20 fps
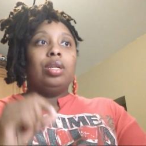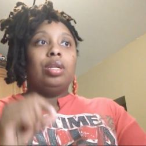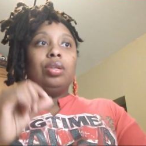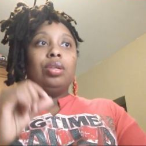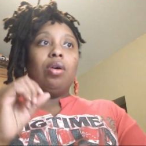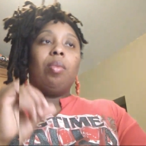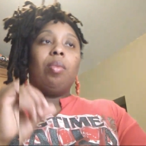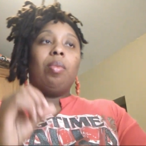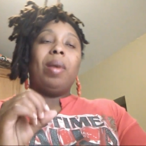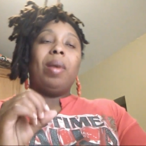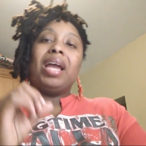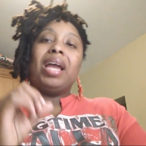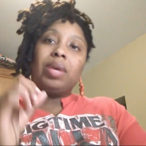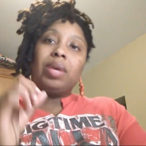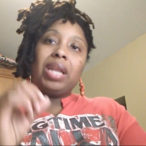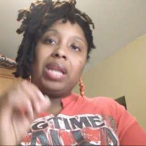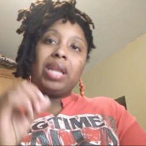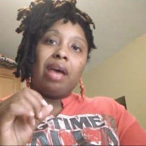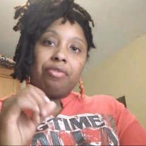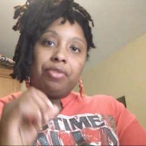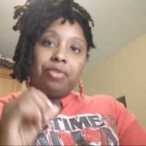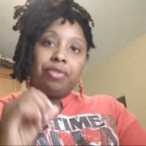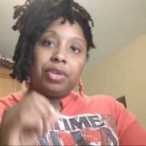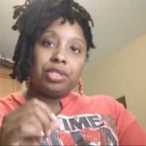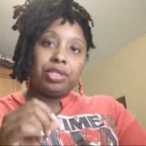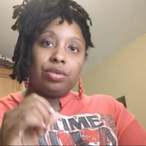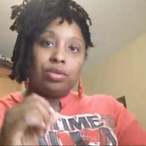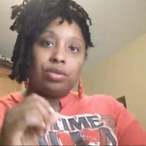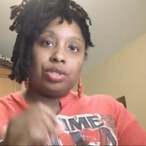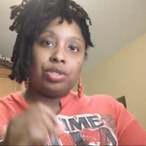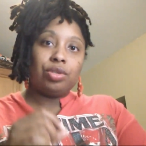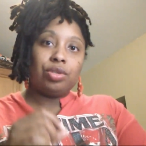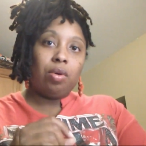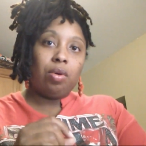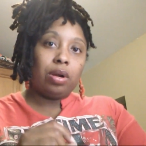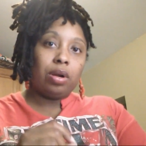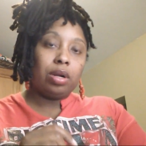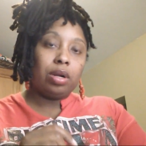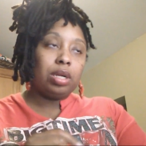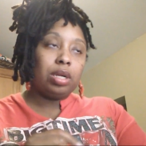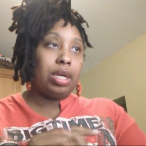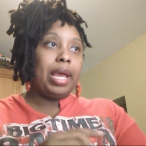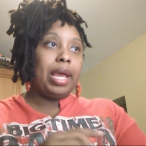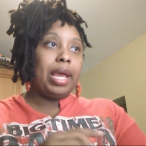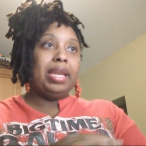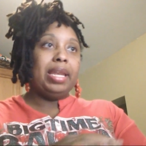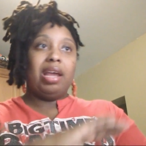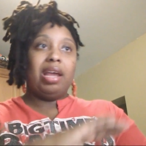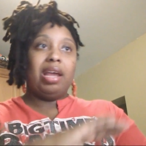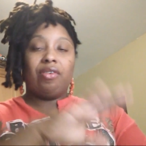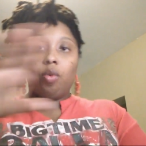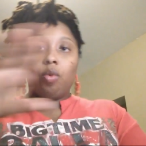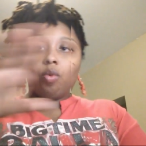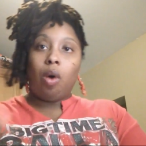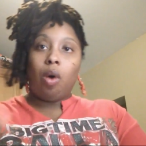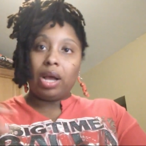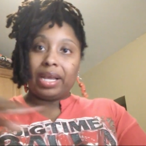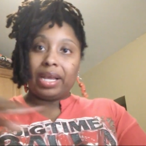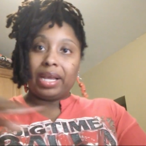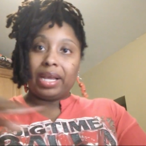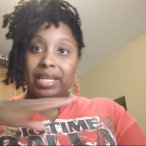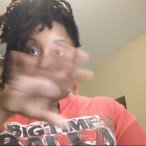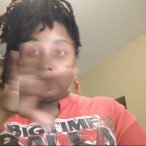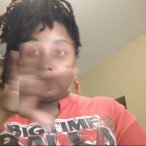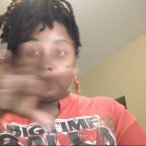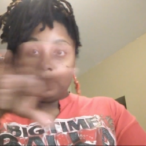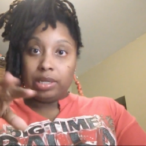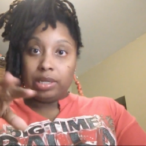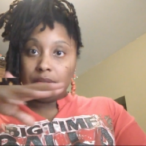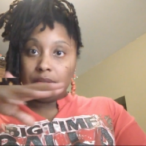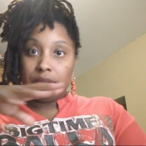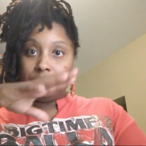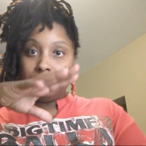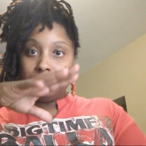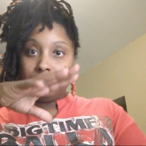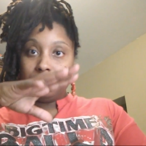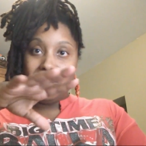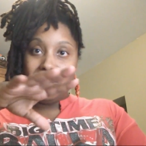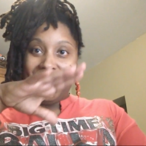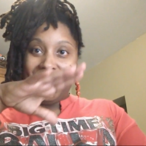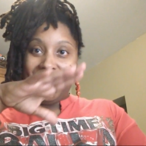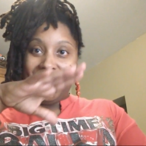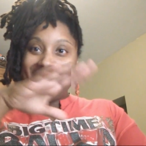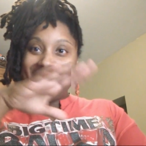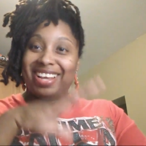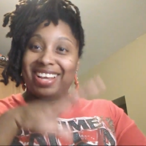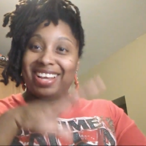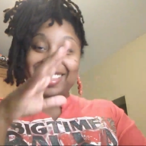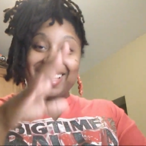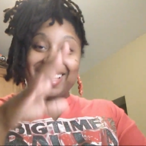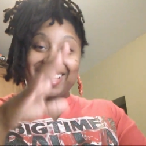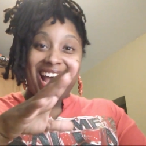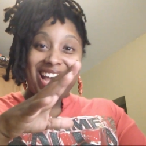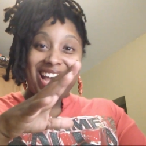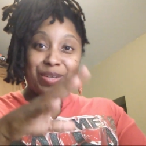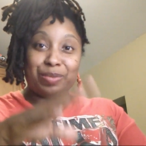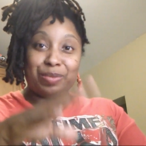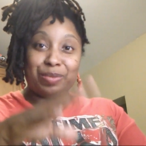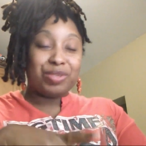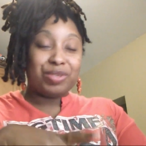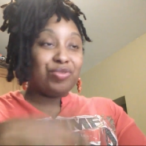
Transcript: nobody would have a physical store and never walk into it, you know, and check the items.